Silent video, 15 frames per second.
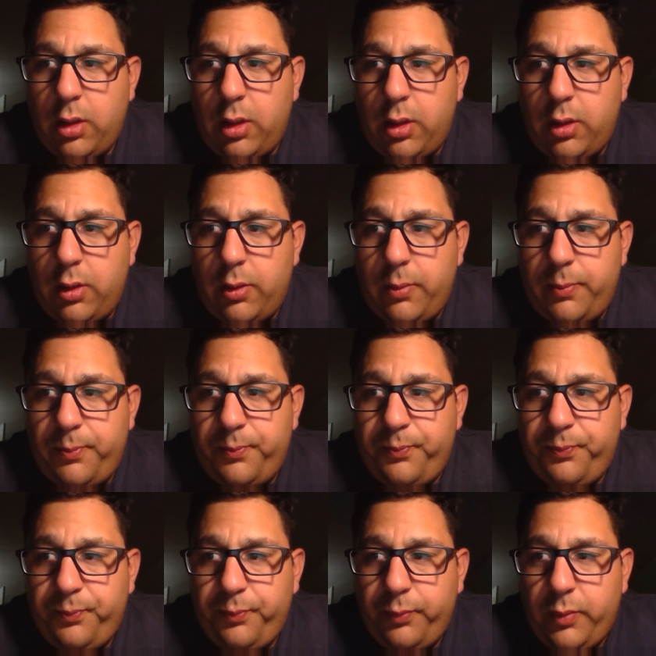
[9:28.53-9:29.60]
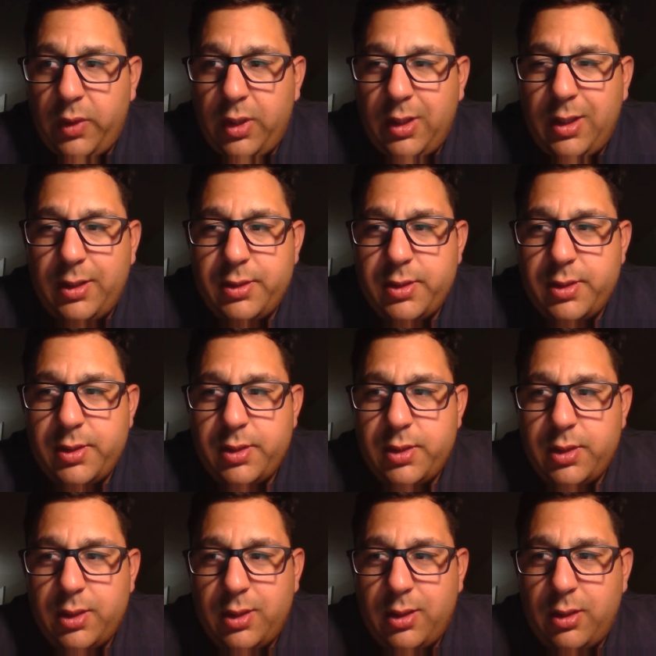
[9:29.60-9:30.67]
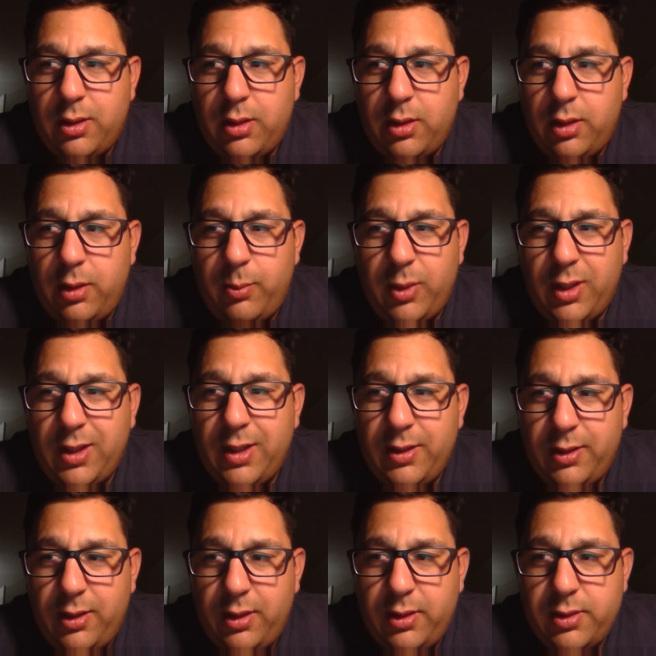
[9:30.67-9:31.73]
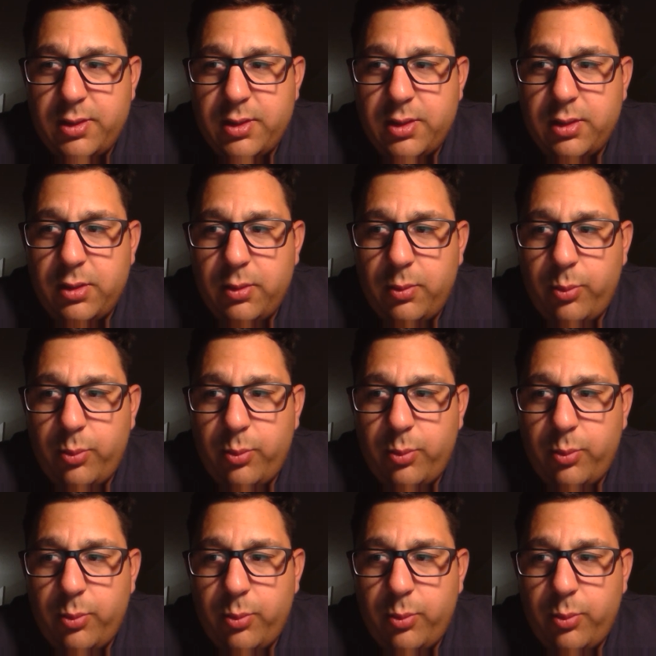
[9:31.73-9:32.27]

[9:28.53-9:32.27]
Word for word: um, not just uh, immigrantes,